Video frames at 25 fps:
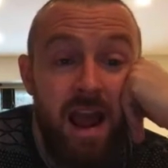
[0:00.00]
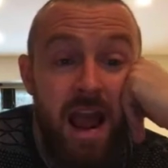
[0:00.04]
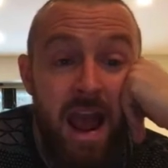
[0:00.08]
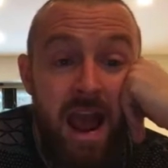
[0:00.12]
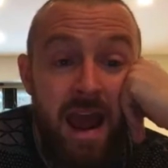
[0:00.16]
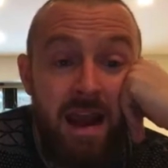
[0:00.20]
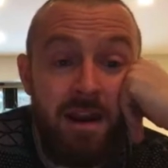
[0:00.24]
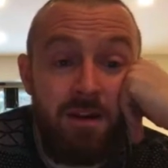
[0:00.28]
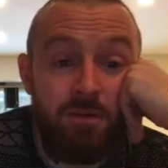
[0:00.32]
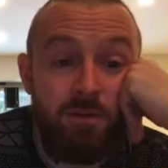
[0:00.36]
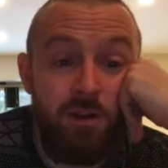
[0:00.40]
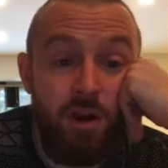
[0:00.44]

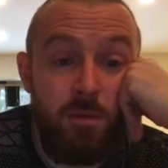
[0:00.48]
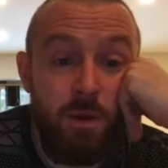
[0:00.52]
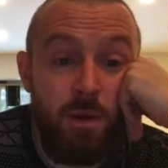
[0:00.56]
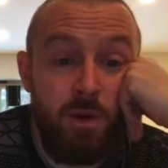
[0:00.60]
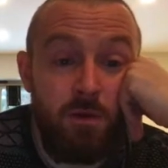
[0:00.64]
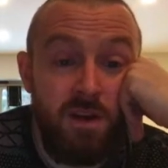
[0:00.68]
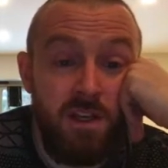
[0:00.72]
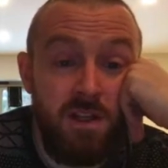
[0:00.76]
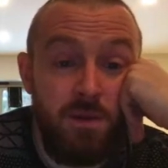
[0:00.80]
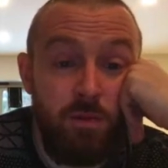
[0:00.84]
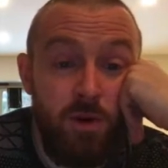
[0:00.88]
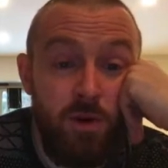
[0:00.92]
Anaerobic
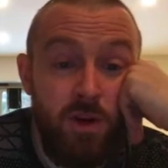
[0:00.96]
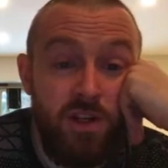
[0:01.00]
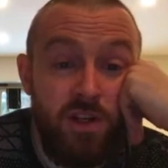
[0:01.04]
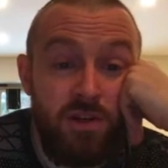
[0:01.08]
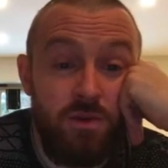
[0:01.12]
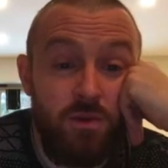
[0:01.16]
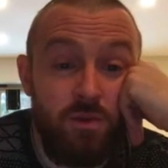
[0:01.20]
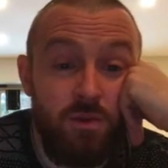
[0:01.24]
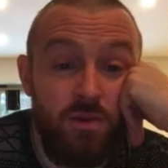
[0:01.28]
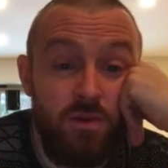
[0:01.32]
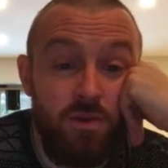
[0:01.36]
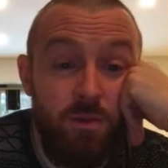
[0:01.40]

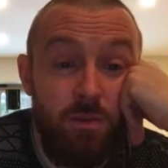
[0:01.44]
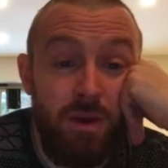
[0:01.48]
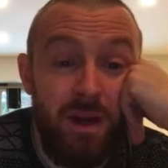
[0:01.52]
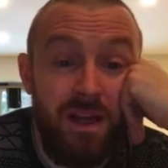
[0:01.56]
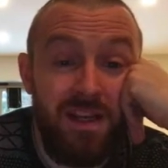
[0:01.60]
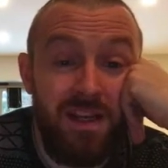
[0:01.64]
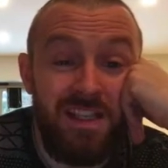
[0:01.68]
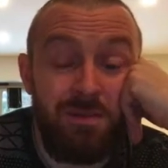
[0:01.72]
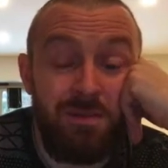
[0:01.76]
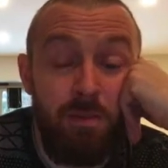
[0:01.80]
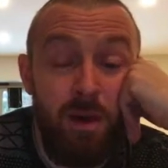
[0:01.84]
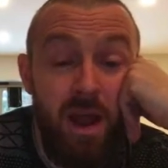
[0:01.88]
respiration was
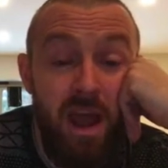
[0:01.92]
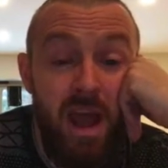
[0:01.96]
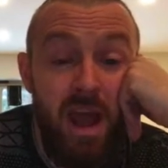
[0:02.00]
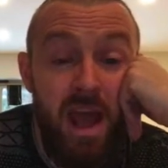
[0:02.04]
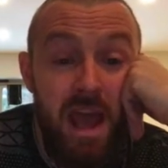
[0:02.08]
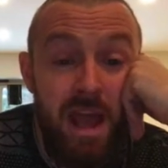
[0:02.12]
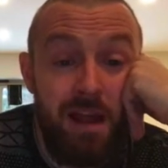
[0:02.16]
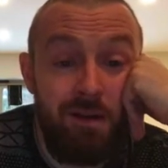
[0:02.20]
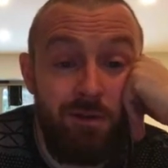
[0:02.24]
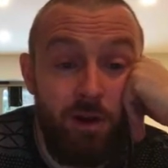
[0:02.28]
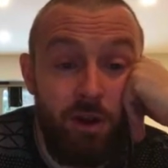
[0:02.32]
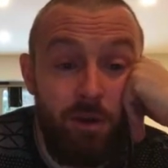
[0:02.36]
replaced by
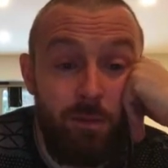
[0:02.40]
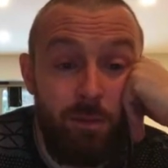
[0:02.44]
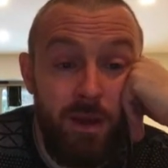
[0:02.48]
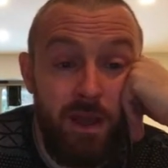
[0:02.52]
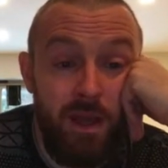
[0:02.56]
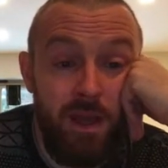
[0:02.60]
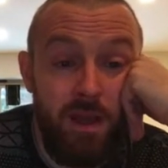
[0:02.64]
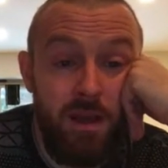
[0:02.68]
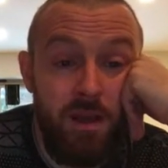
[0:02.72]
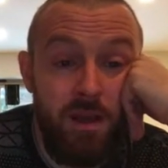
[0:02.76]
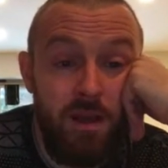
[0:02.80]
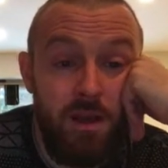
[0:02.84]

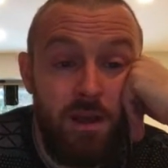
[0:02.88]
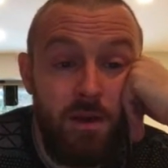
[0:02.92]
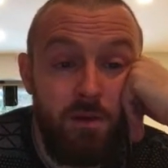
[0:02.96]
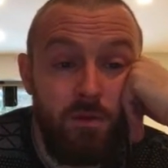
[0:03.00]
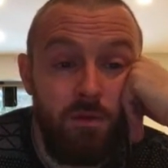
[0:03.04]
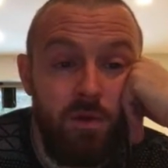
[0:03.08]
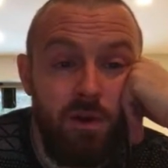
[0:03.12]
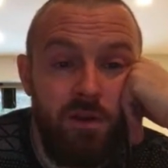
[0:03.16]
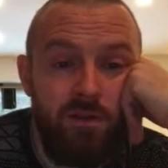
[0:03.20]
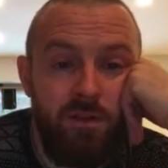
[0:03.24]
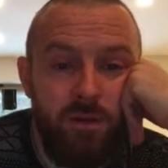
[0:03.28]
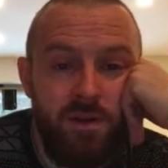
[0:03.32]
aerobic.
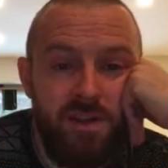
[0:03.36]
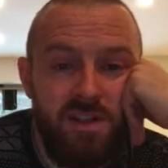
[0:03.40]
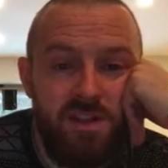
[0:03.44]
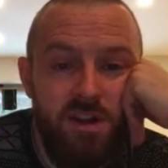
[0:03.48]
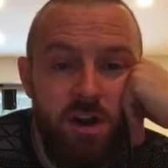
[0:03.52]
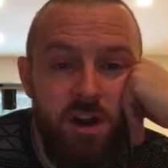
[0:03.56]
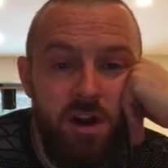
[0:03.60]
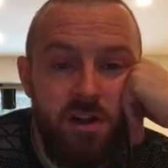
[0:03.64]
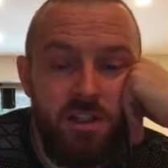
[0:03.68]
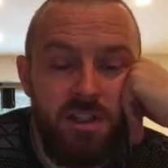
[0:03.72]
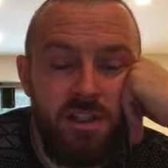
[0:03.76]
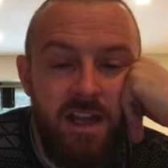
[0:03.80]
Well, if it was
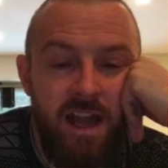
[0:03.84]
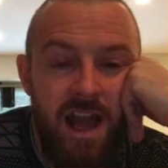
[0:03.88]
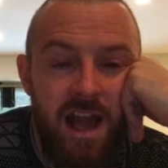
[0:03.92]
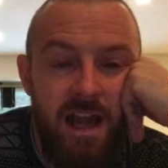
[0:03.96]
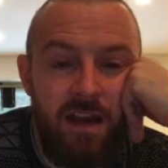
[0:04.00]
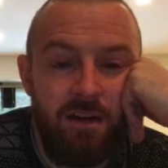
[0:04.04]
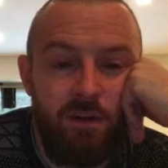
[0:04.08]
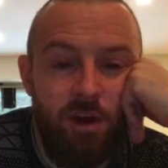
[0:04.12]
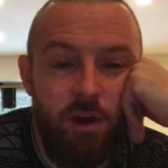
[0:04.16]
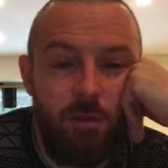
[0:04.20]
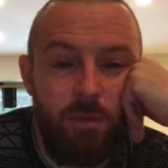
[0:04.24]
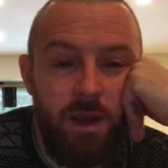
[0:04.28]
started at
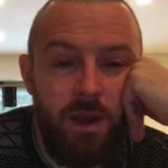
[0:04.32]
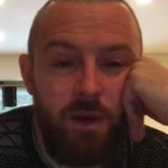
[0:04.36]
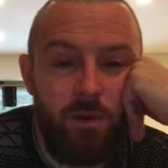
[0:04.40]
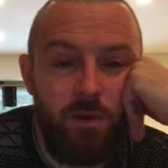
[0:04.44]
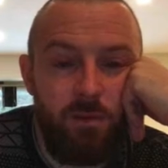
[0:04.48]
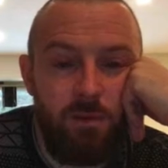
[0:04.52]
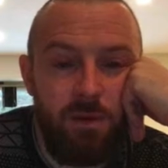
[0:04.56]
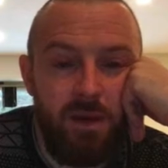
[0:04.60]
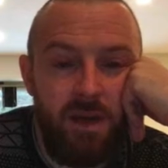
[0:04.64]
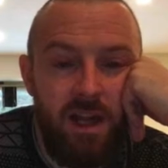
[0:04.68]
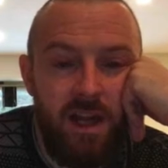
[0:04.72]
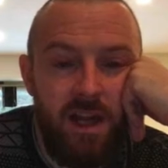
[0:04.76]
anaerobic,
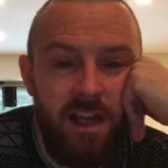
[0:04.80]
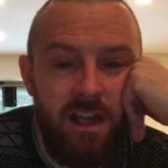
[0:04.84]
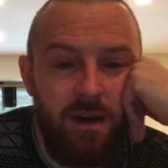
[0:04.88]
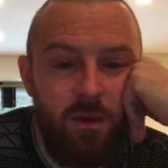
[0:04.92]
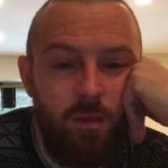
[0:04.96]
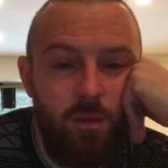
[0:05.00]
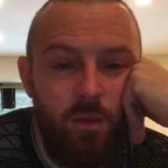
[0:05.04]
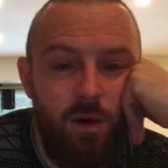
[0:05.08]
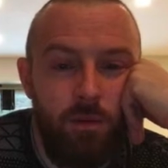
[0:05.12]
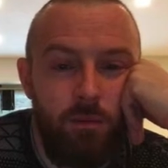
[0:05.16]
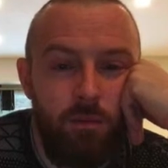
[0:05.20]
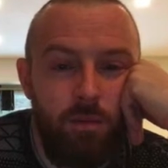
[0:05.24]
we'd be like
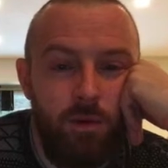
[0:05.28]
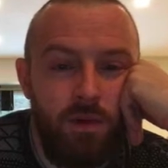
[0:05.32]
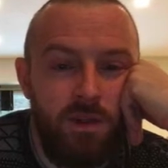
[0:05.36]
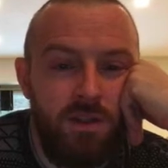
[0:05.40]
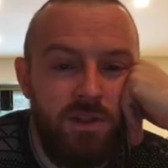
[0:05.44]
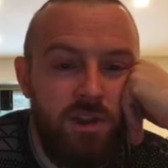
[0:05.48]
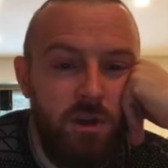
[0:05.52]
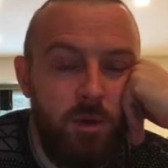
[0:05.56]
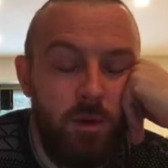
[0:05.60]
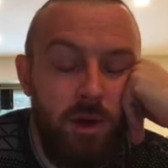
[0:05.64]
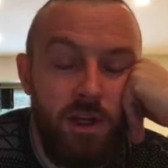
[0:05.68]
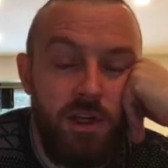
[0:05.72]
at
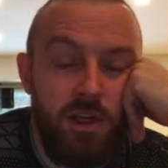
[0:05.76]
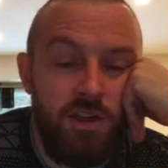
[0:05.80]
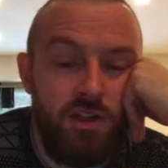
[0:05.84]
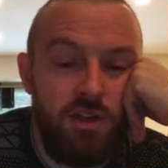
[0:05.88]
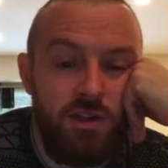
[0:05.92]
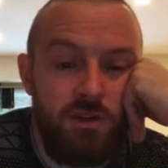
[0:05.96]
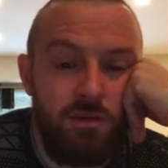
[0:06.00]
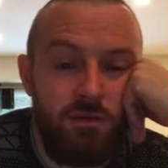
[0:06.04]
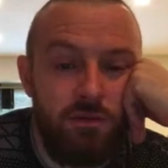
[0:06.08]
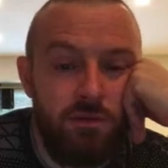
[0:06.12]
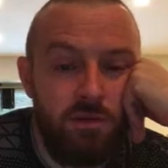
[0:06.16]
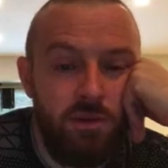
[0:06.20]

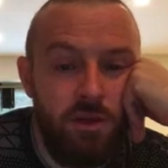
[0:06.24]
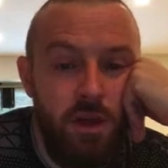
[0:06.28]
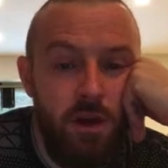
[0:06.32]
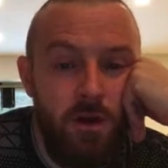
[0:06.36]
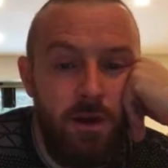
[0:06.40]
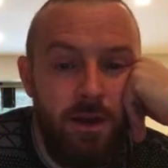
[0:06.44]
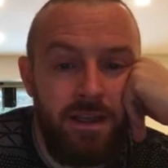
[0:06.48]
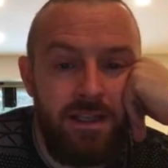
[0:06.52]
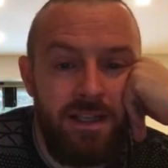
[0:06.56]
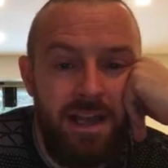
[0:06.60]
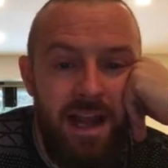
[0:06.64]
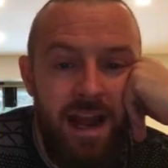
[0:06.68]
1.2-ish,
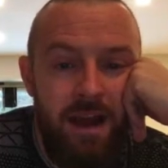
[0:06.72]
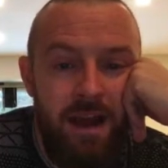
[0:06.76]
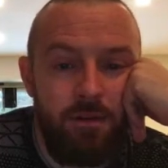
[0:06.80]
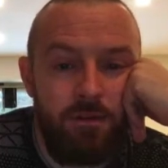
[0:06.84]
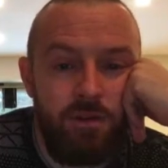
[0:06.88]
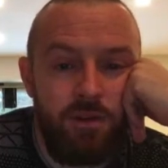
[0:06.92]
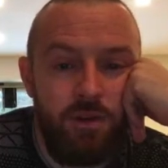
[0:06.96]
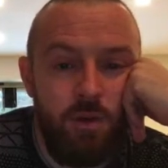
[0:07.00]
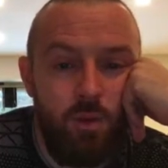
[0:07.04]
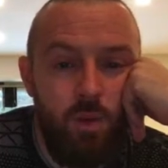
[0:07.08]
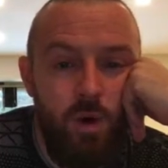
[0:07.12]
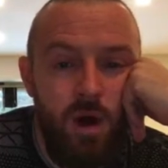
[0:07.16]
going
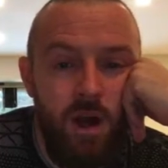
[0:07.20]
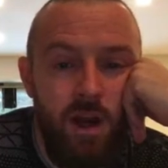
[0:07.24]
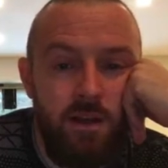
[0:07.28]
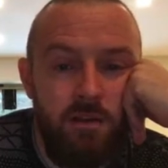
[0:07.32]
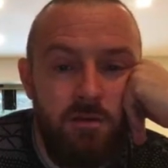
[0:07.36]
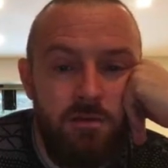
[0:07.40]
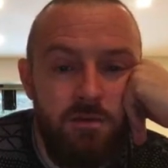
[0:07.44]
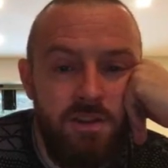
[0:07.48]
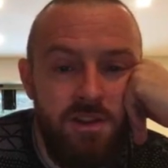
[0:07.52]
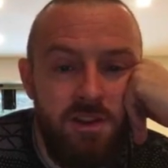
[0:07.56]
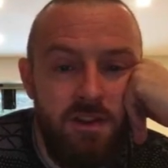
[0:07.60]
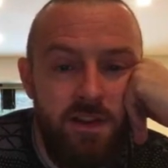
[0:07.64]
down to
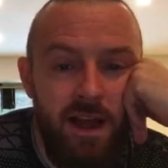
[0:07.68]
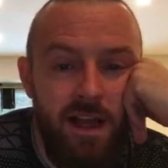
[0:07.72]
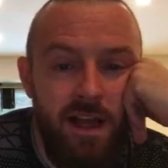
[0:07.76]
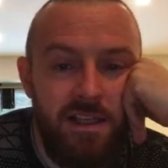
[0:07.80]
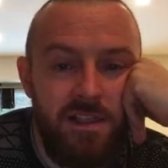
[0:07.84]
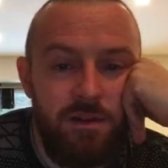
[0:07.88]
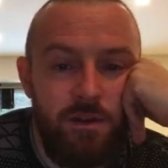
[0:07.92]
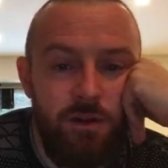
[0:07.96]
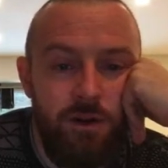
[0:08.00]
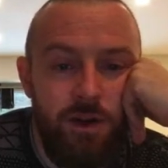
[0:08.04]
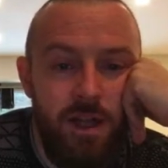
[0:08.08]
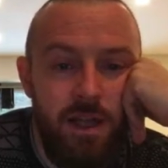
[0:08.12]
1, so
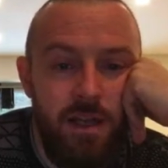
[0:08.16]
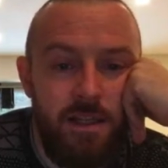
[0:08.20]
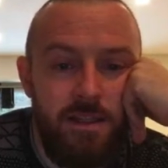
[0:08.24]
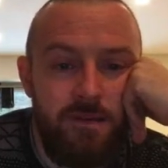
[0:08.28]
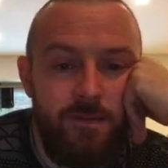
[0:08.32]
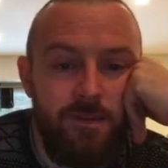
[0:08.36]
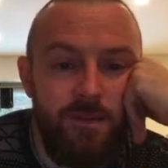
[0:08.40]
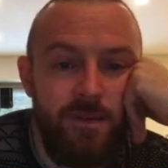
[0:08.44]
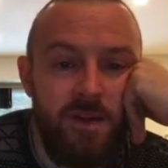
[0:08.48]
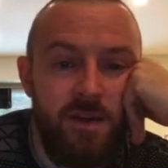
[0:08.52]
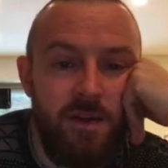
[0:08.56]
that's not it.